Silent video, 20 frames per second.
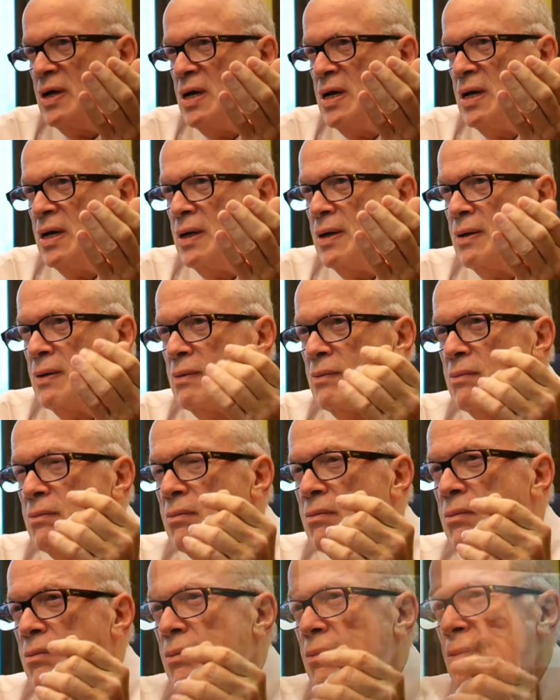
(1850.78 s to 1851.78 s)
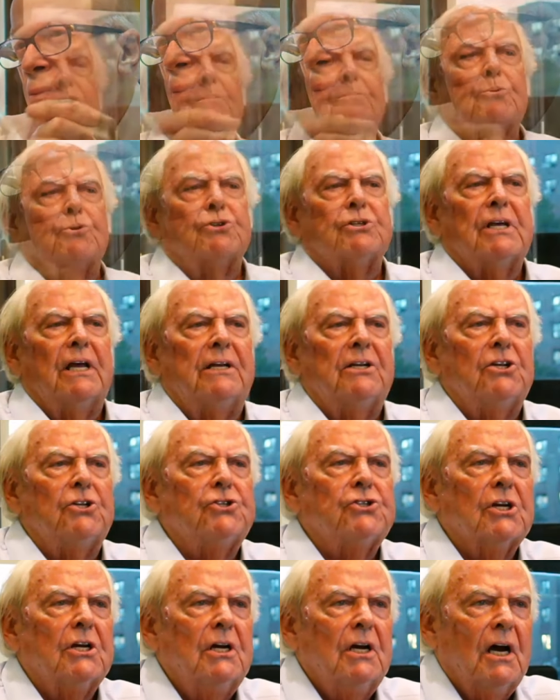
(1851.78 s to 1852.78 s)
What do you think is the
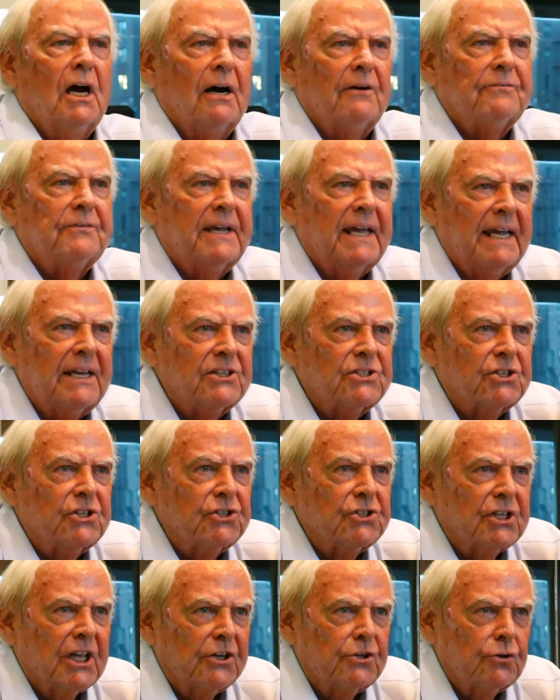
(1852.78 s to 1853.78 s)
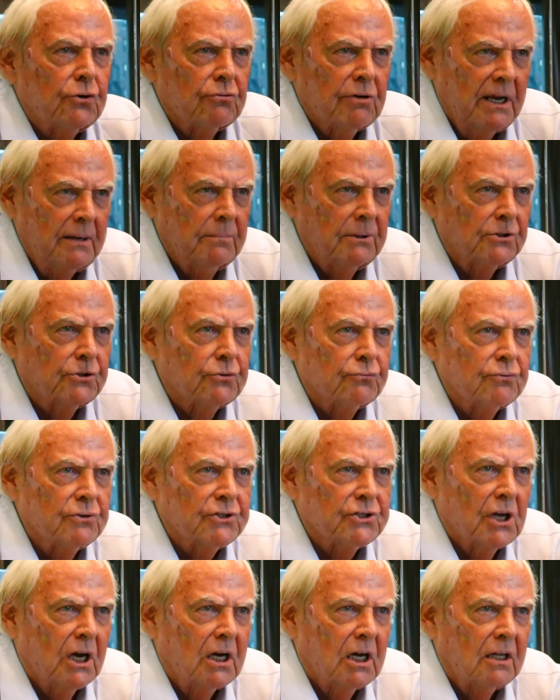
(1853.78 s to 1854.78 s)
percentage of cases that you're able to
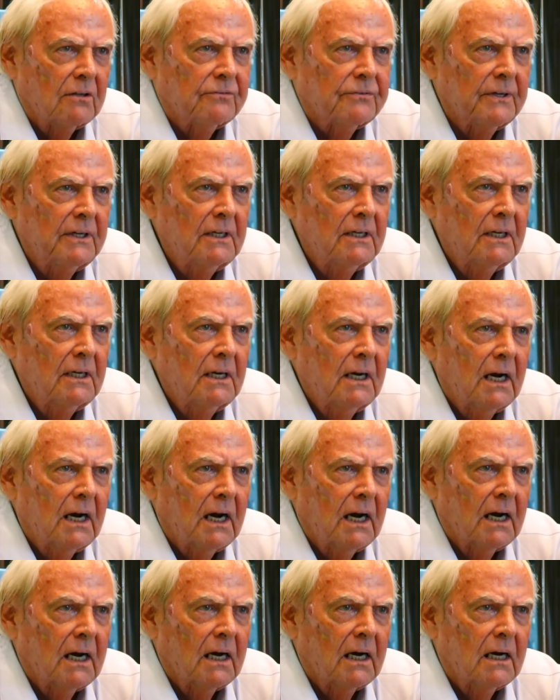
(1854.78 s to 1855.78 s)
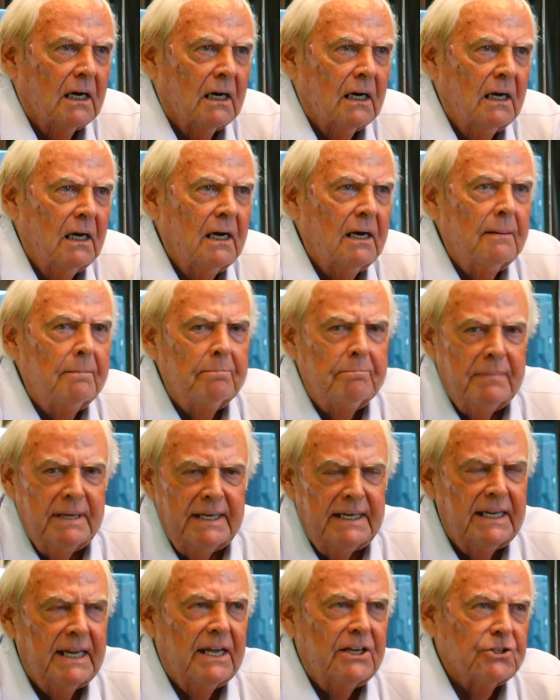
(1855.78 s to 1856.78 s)
resolve,
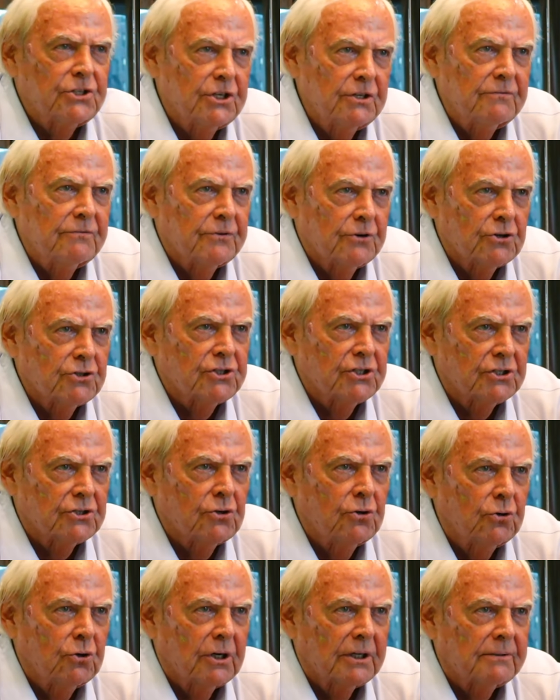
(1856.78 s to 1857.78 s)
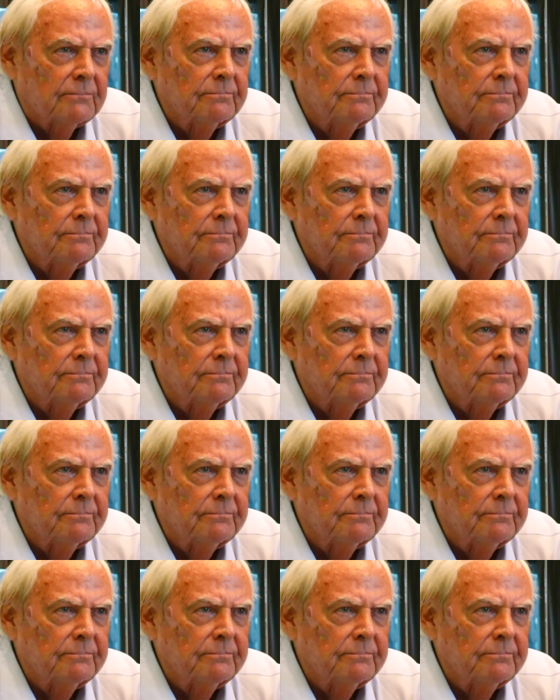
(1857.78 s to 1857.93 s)
mediation versus court?